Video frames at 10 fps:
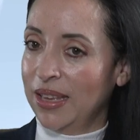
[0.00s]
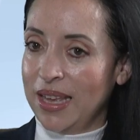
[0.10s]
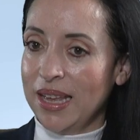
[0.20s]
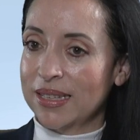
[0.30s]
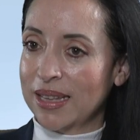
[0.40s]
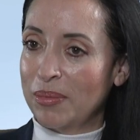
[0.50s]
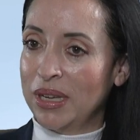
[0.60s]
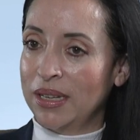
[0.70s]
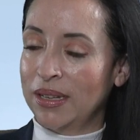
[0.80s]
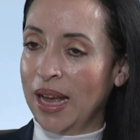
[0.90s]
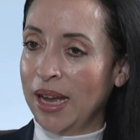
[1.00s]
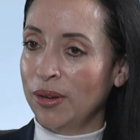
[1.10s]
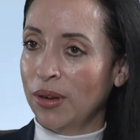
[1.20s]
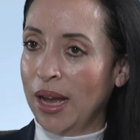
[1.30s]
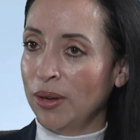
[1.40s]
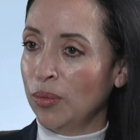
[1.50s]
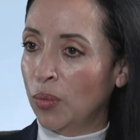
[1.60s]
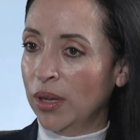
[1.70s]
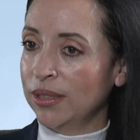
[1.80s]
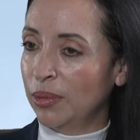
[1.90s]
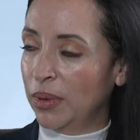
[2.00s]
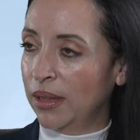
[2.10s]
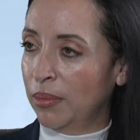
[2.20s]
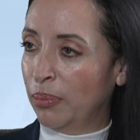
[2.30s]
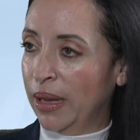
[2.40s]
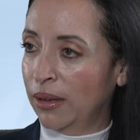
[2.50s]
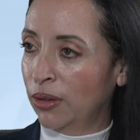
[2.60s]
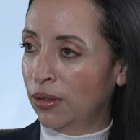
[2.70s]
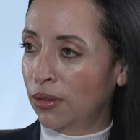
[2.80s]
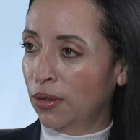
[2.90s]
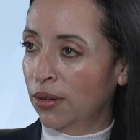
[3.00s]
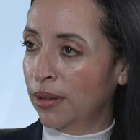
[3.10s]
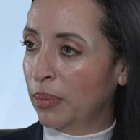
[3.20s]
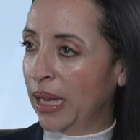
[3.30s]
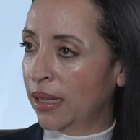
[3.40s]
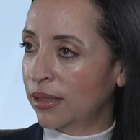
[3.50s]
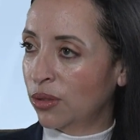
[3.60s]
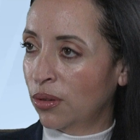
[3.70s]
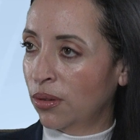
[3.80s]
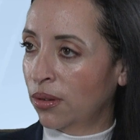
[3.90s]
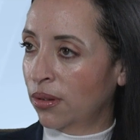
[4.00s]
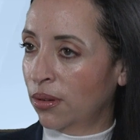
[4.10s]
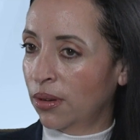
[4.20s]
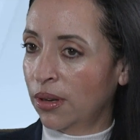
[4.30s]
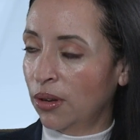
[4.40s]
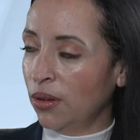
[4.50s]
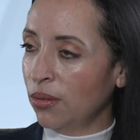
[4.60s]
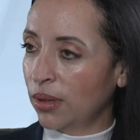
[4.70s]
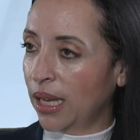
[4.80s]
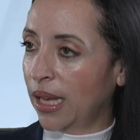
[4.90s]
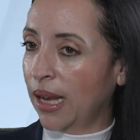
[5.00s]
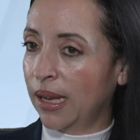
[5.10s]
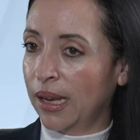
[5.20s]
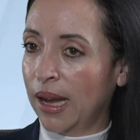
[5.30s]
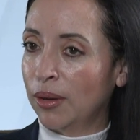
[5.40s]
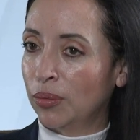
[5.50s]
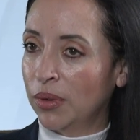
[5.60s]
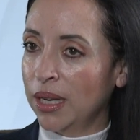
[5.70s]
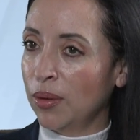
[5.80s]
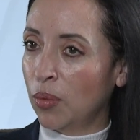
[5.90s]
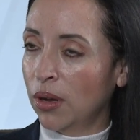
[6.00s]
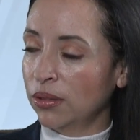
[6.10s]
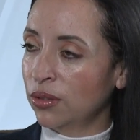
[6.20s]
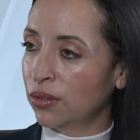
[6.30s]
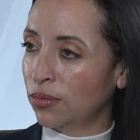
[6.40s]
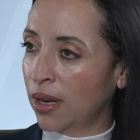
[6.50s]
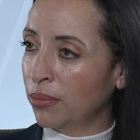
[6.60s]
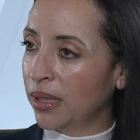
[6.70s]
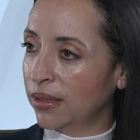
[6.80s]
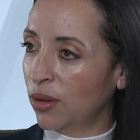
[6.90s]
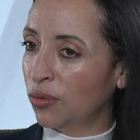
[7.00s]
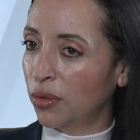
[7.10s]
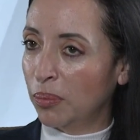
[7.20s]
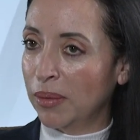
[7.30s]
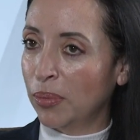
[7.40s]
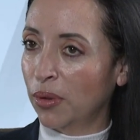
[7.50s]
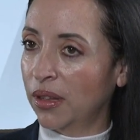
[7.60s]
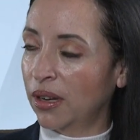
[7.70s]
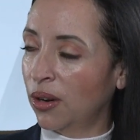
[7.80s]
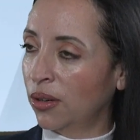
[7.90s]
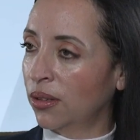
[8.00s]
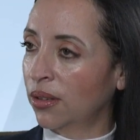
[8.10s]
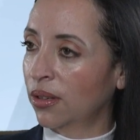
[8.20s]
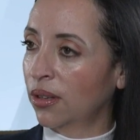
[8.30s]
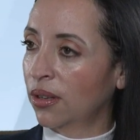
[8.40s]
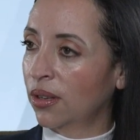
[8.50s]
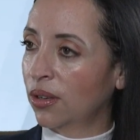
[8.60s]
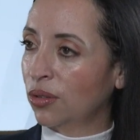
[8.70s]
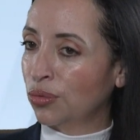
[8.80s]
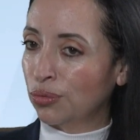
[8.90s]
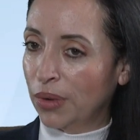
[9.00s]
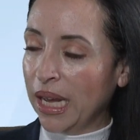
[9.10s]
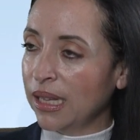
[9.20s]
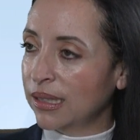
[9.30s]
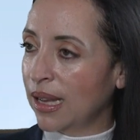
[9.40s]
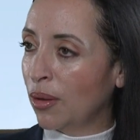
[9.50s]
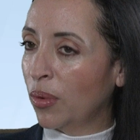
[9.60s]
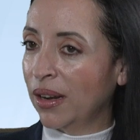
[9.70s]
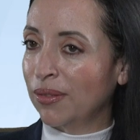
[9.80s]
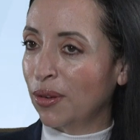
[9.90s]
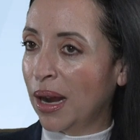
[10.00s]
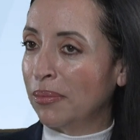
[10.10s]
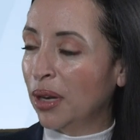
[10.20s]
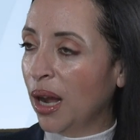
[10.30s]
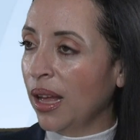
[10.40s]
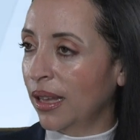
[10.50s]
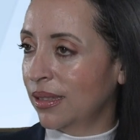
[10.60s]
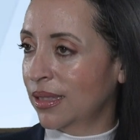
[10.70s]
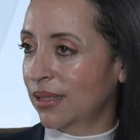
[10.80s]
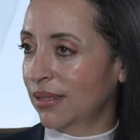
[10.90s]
Yes, I mean, I don't want to be the better or the best or no. Like I really want to surround myself with people that are great at whatever I'm not.